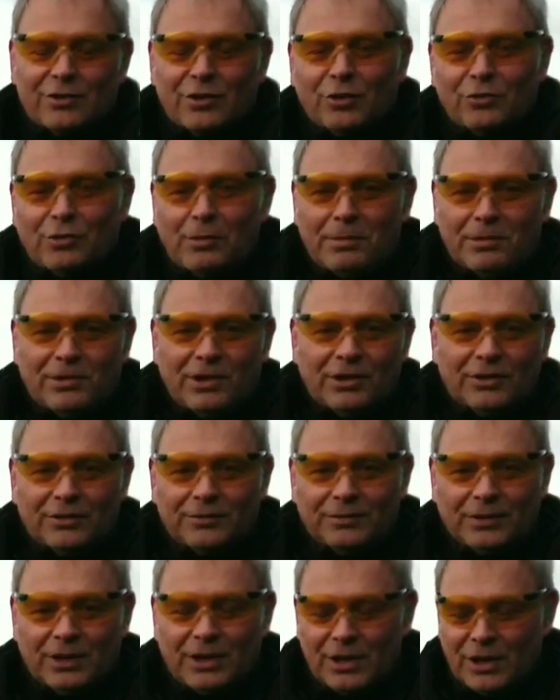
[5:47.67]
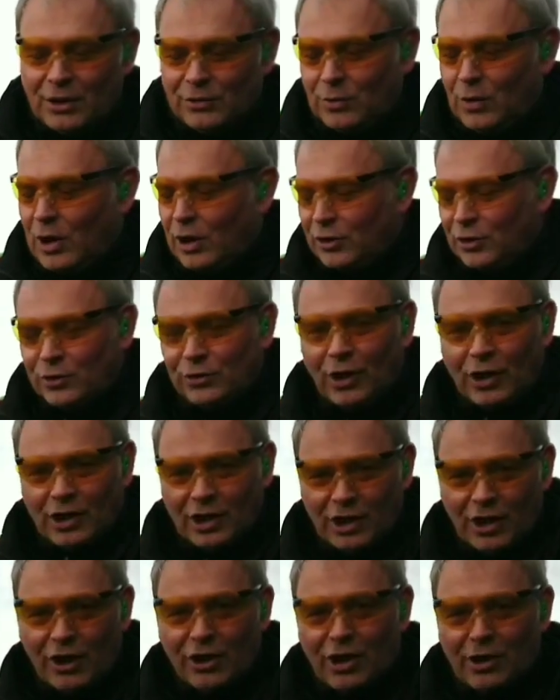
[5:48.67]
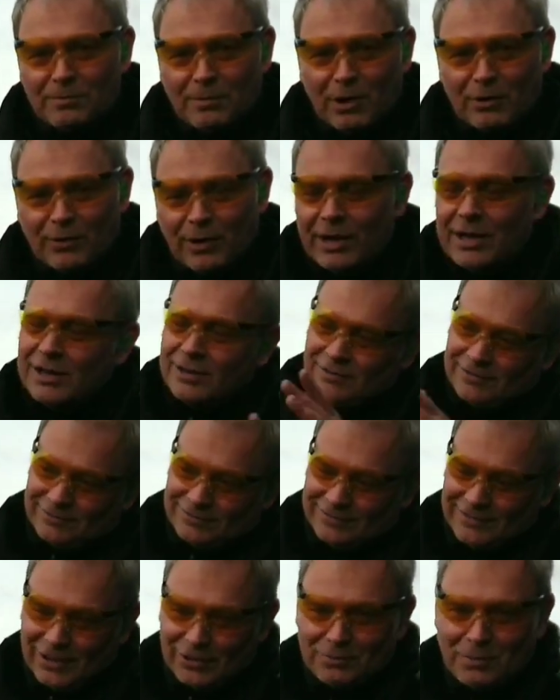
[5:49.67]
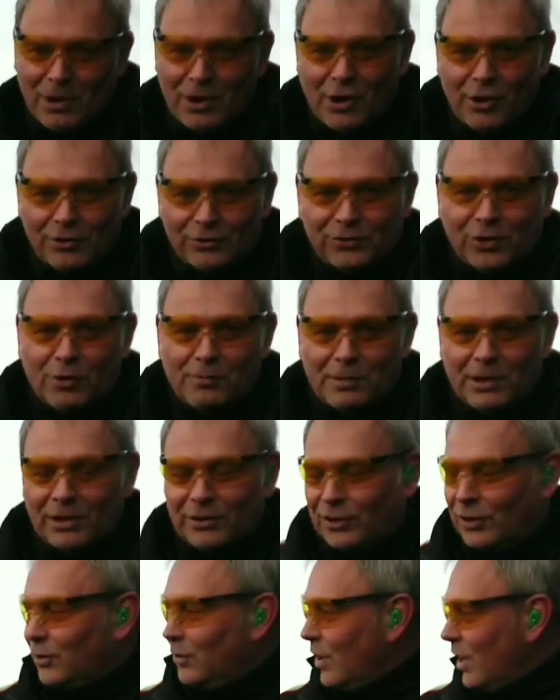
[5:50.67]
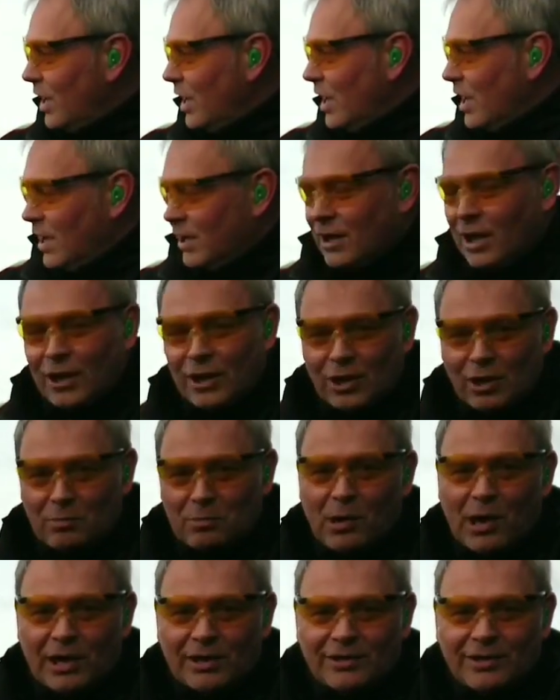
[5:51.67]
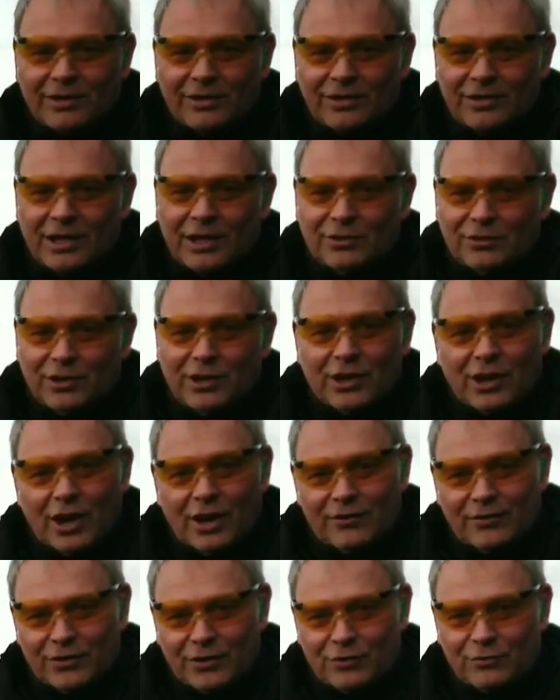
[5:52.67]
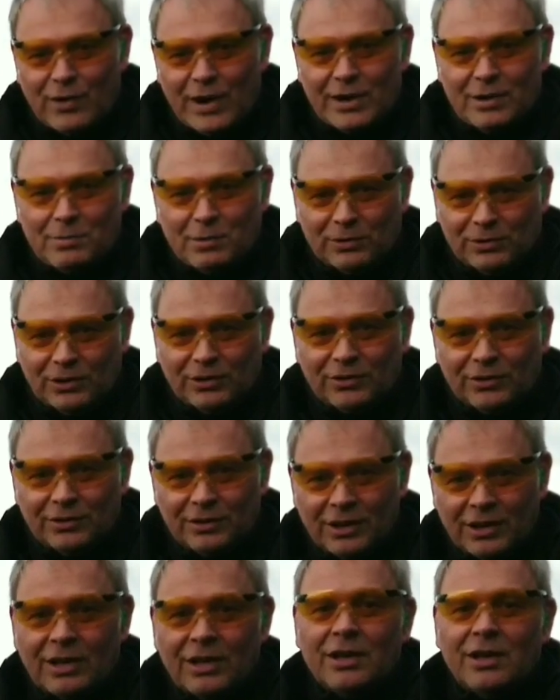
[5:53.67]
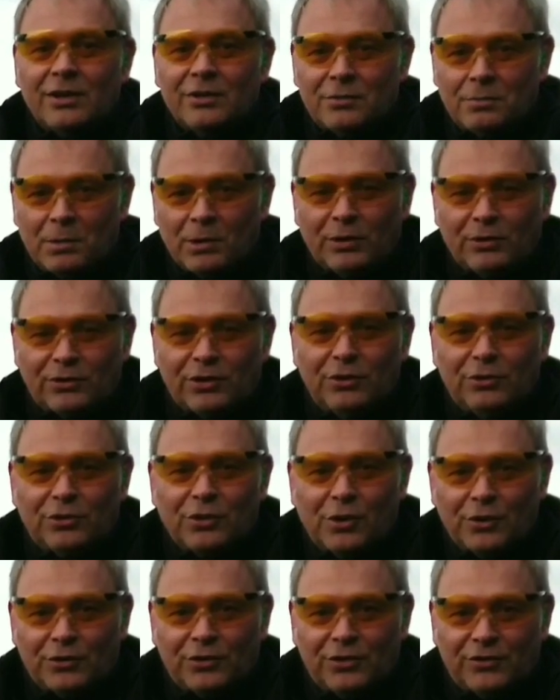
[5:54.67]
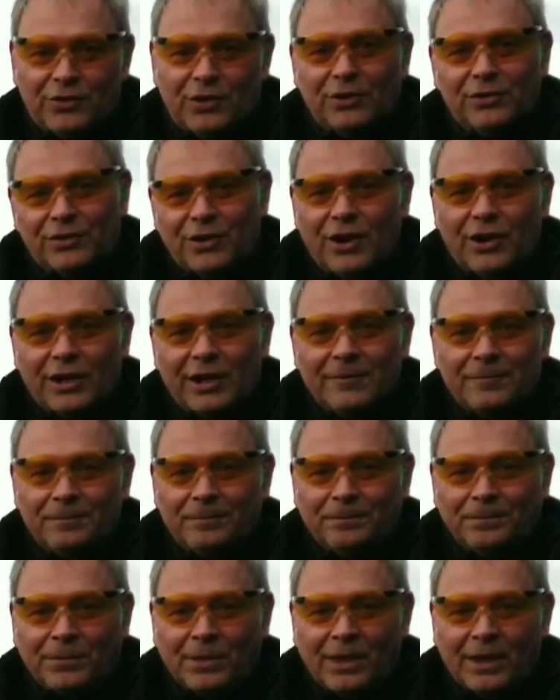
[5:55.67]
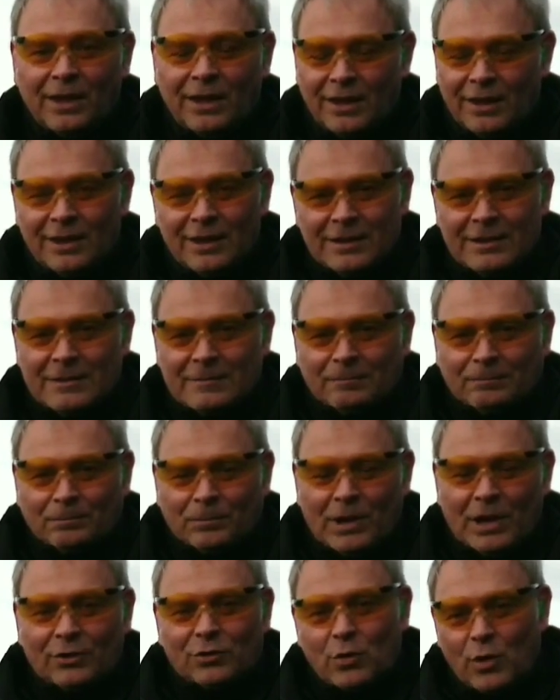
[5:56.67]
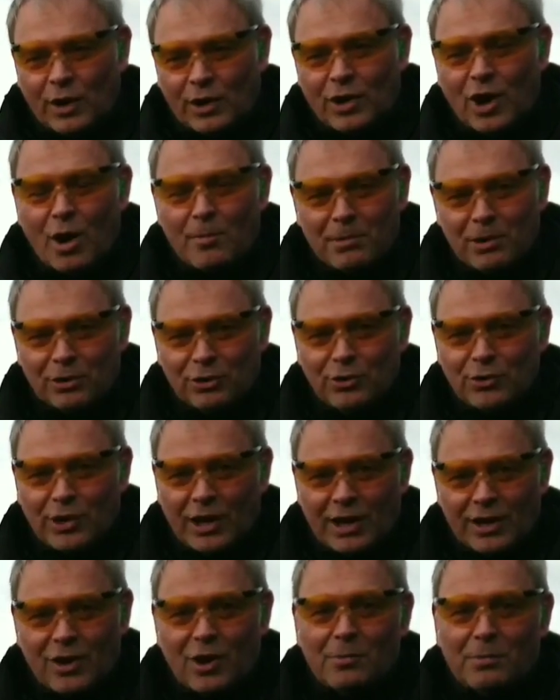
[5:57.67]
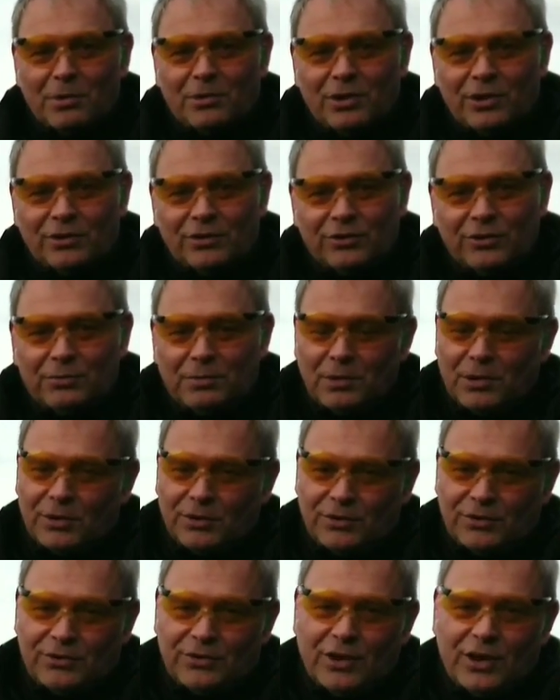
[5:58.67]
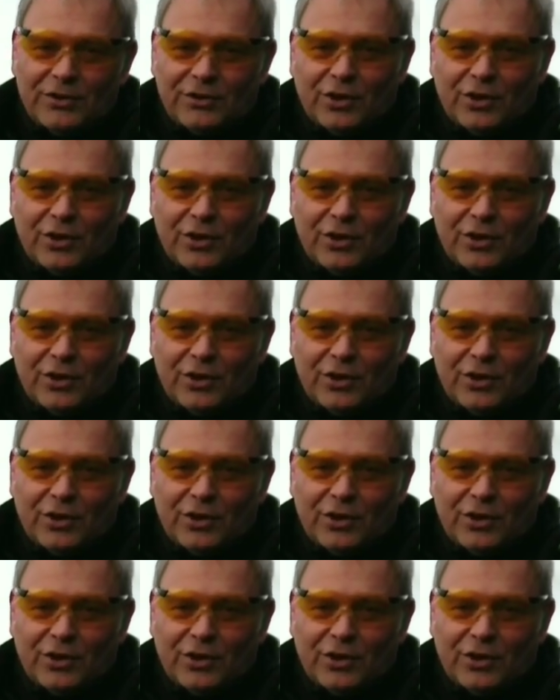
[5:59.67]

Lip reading: is constant repetition. So what I'm going to do is I'm going to load up and make ready. That's what I always told me to do. And I'm going to practice literally going from the ready position to putting two shots on the first target. Now it's quite common in UK competitions because of the